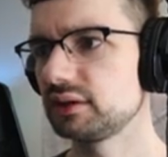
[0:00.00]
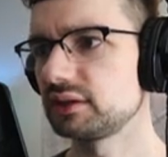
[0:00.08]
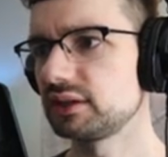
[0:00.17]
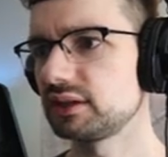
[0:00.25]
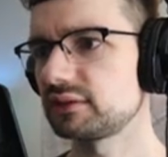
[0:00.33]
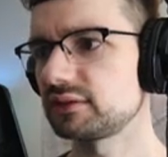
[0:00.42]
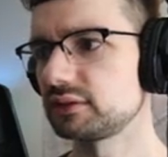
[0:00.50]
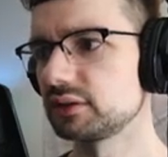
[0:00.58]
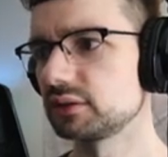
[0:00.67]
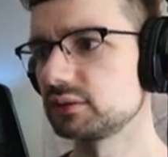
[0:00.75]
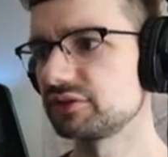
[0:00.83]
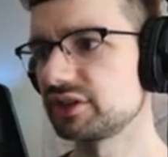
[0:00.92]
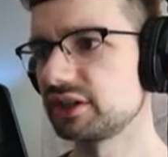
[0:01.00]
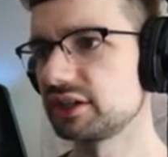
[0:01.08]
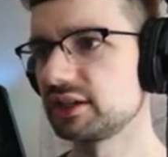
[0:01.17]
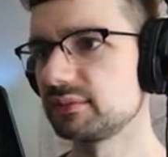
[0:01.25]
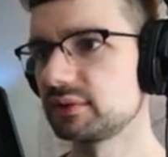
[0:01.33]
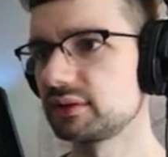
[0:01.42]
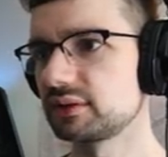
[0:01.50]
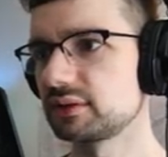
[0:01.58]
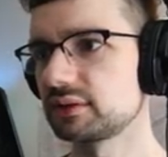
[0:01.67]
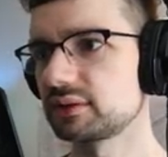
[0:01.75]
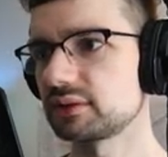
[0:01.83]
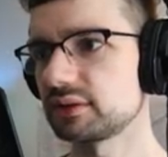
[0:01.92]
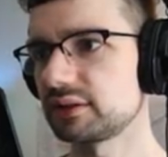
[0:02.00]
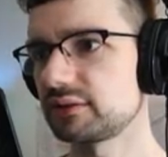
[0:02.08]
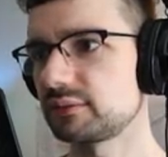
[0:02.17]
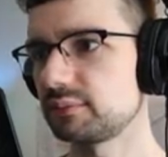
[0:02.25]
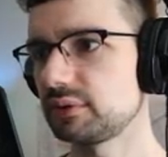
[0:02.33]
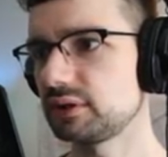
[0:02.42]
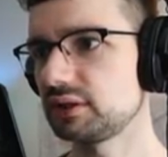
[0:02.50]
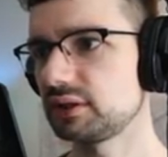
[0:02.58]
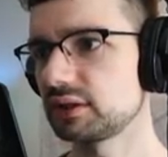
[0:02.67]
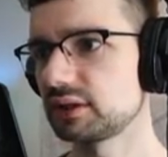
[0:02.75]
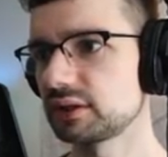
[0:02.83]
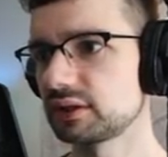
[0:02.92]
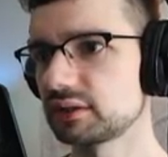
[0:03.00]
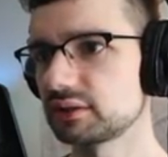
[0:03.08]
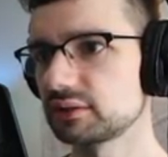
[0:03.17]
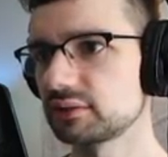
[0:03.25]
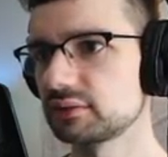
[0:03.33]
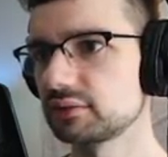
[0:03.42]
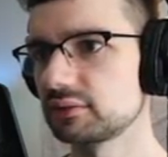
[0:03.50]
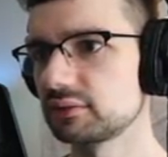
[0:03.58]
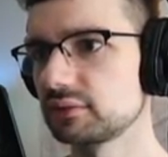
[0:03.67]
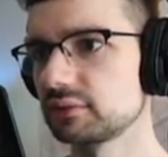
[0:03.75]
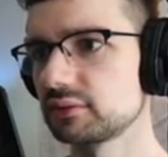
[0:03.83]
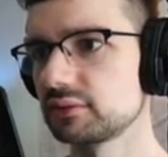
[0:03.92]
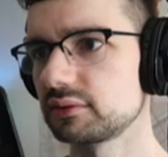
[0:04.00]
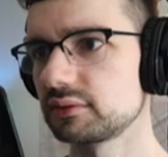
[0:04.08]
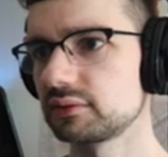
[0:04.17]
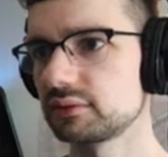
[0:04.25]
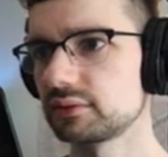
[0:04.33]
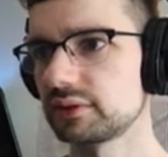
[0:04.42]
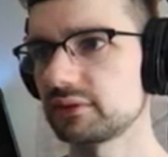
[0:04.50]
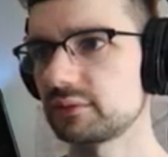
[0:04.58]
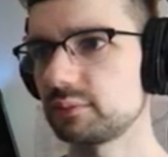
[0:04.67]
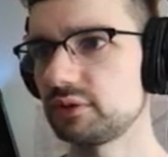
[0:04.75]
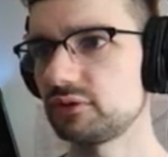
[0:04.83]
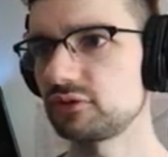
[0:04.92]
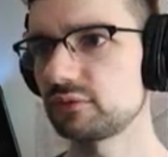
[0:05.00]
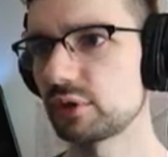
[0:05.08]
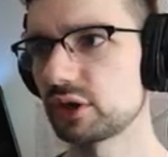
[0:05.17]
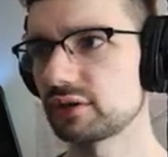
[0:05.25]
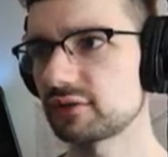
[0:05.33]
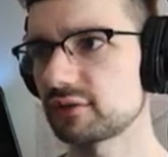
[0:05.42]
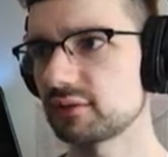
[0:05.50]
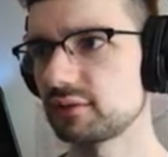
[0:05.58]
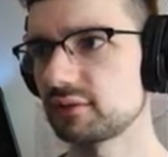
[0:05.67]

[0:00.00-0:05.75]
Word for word: It's go time. Let's be, uh, let's be smart.